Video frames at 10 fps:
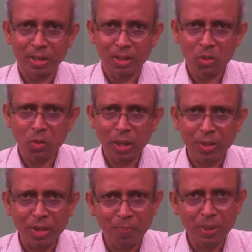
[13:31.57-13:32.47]
Usually
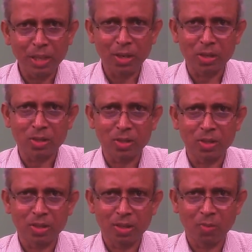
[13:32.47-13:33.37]
slip ring
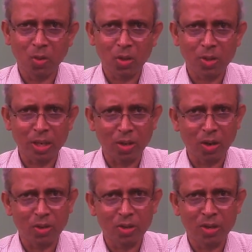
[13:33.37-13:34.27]
induction motors are
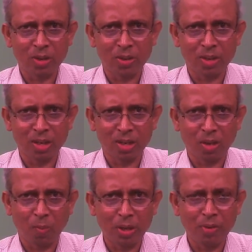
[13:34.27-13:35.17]
not
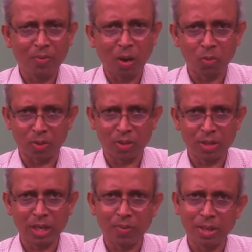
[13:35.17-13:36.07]
commonly found
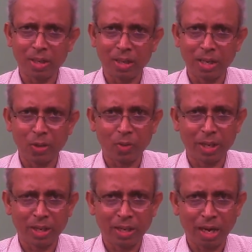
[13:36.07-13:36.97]
in our
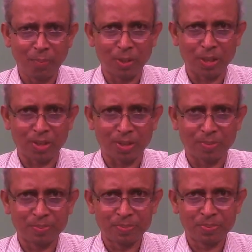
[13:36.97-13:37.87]
day-to-day application.
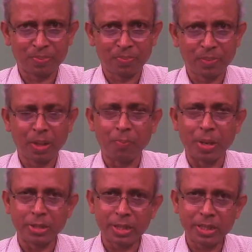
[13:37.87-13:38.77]

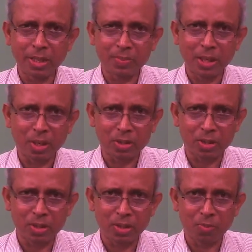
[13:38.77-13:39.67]
Majority of the
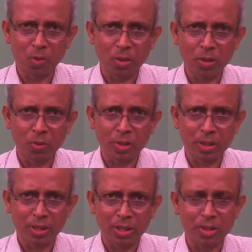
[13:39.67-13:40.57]
induction motor used
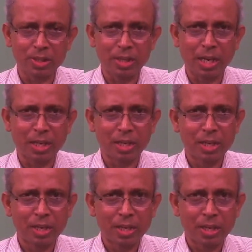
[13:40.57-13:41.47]
in the industry are
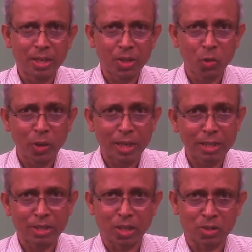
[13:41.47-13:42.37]
squirrel
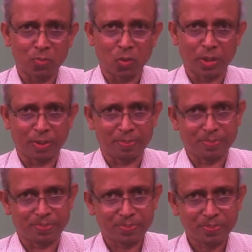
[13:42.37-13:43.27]
cage induction motor.
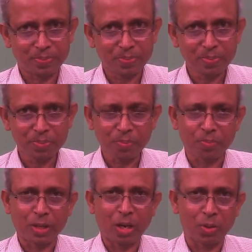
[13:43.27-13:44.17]

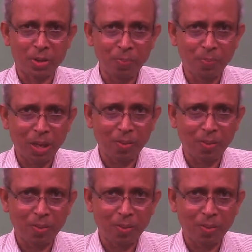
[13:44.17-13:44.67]
Slip